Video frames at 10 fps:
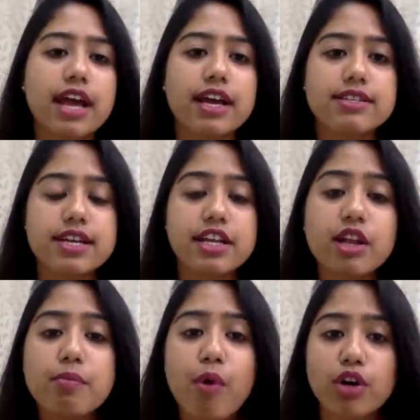Like I said,
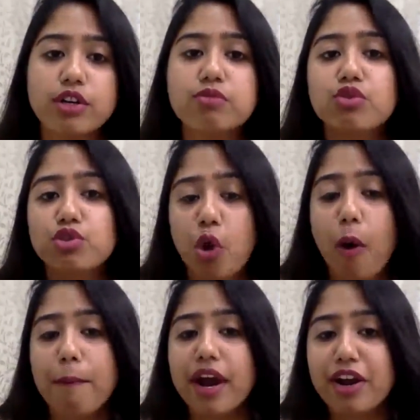in the bottom to
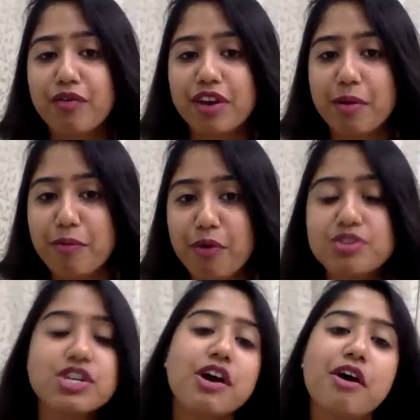top kind of an
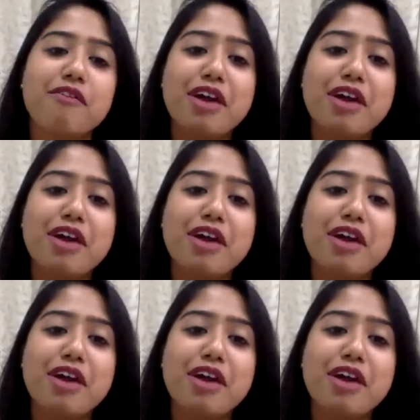approach,